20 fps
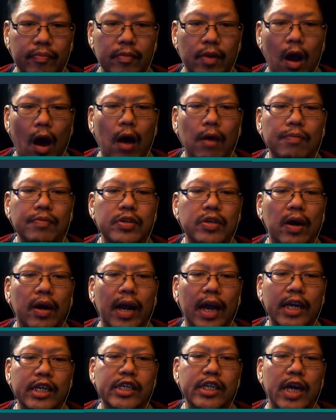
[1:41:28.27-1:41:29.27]
Oh, I'm
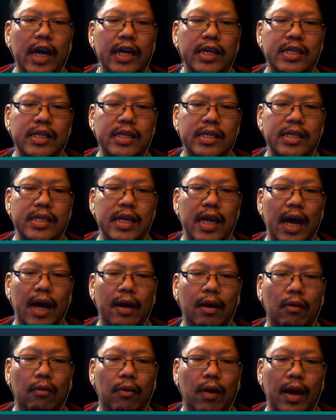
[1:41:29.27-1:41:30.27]
sorry. HEA is in
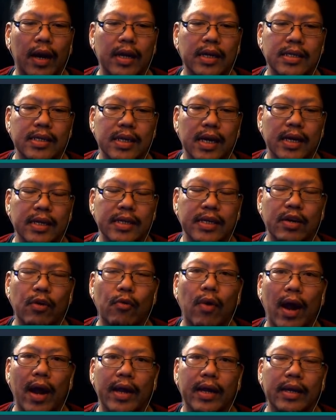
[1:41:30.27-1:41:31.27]
Seattle. Rod S says. You're
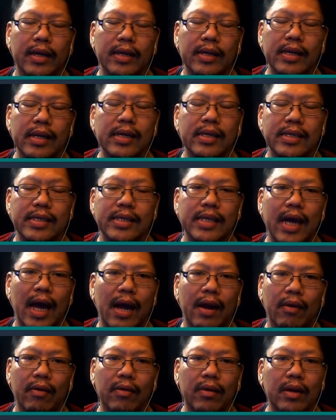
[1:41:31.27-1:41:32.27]
right. It is
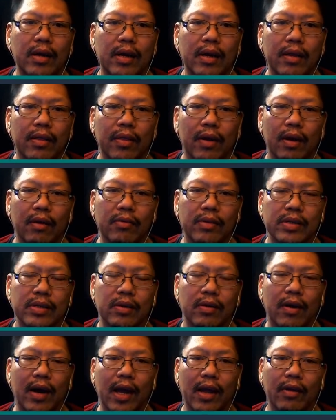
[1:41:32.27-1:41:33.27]
Seattle. Thought it was
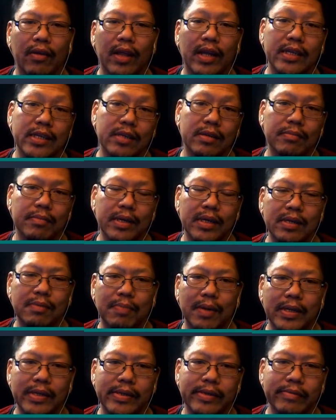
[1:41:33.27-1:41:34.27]
Ohio. That's going to be
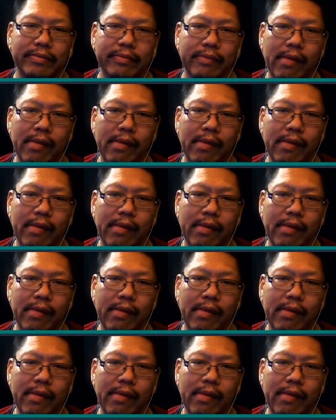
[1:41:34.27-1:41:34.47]
expensive.